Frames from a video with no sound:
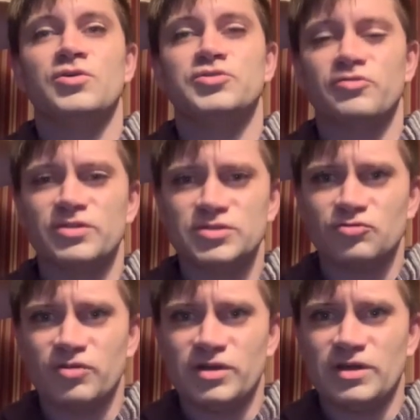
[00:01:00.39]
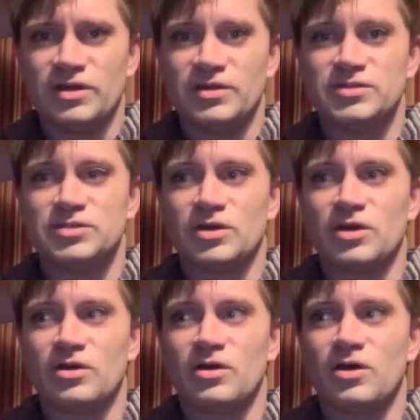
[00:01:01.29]
So this story is
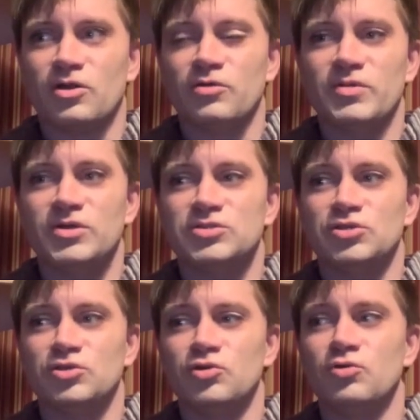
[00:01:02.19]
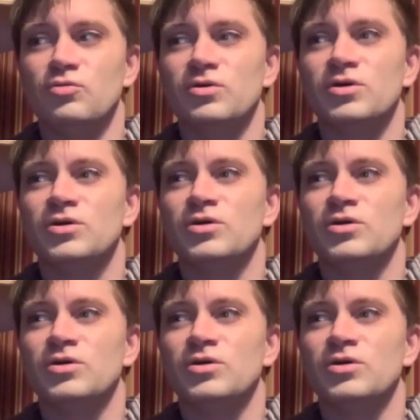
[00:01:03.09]
a little bit too